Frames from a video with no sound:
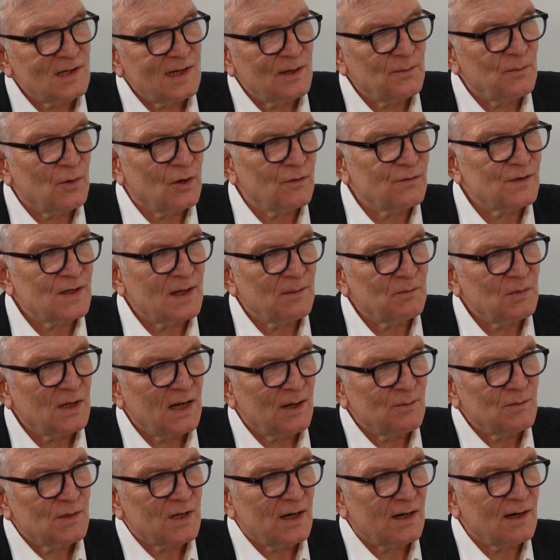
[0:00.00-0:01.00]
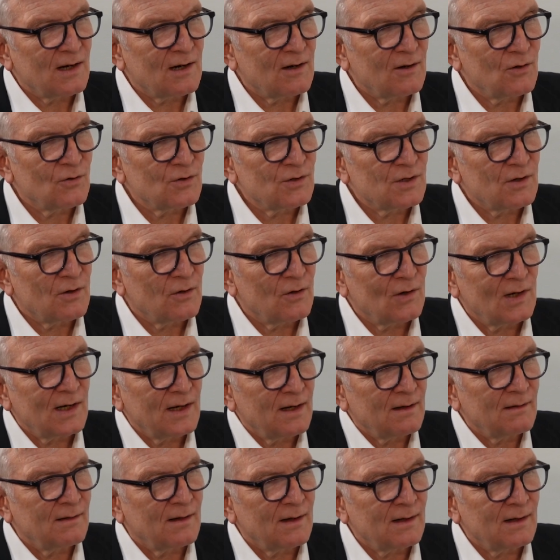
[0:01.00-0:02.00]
slip off, sometimes I close early and